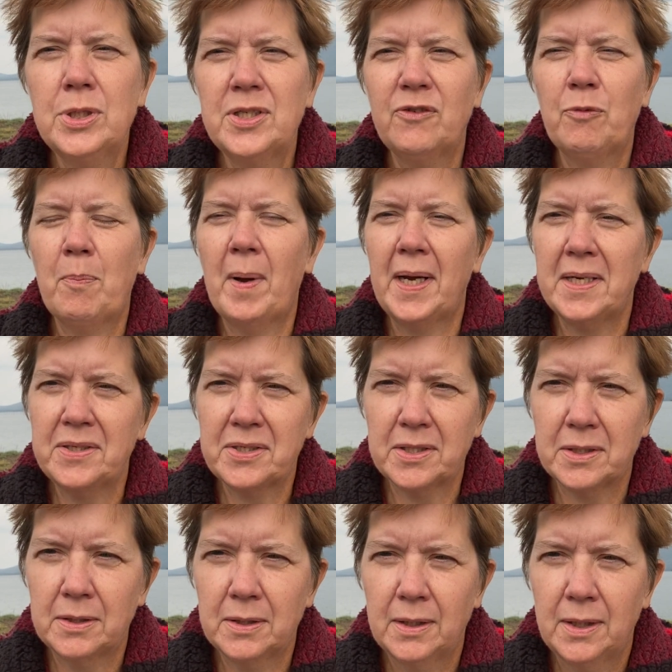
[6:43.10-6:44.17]
of
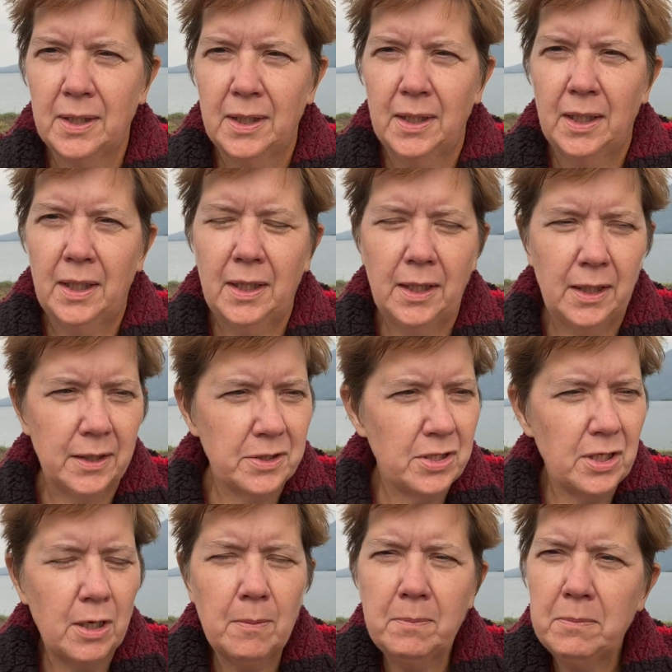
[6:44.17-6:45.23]
bison.
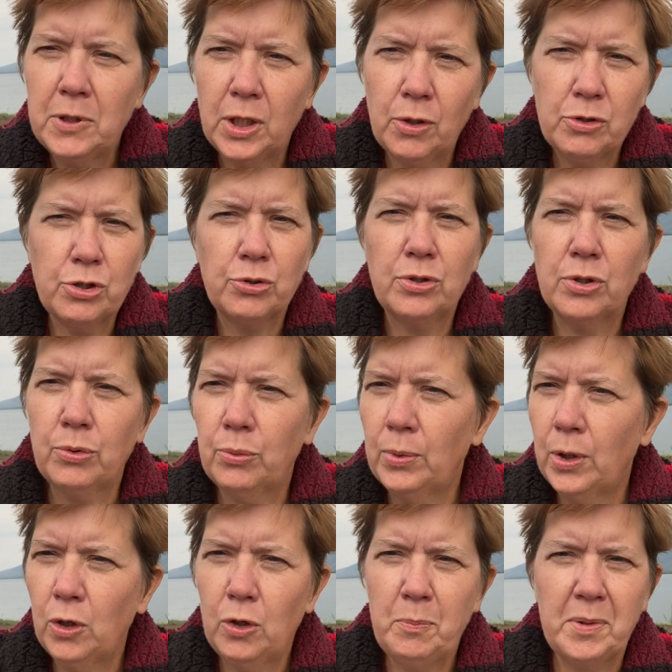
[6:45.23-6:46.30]
Some closer to the
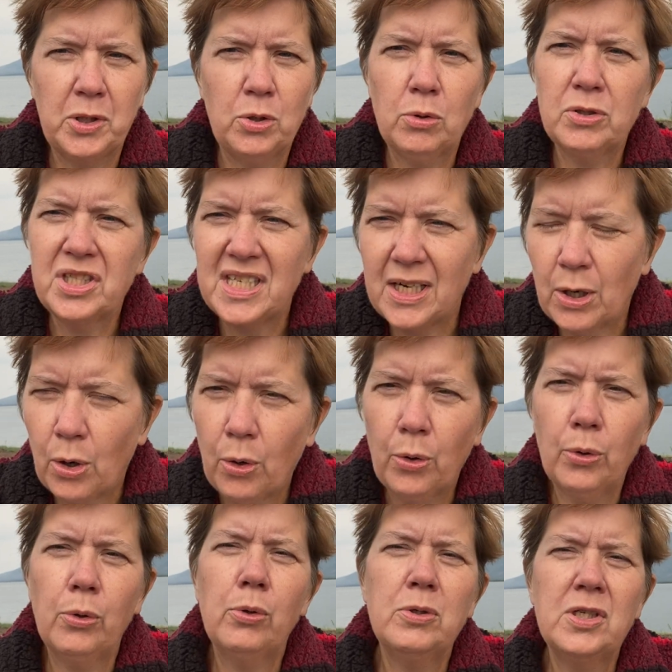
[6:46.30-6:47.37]
road, but you'll see
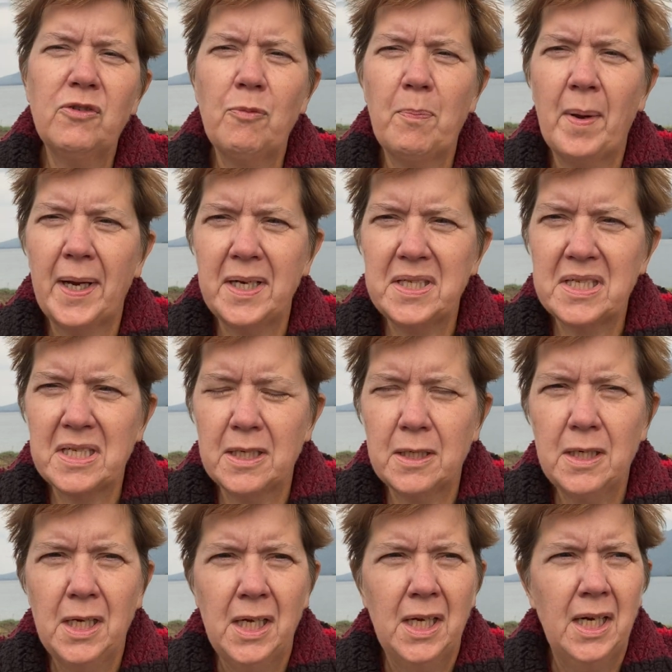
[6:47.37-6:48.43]
herds of bison.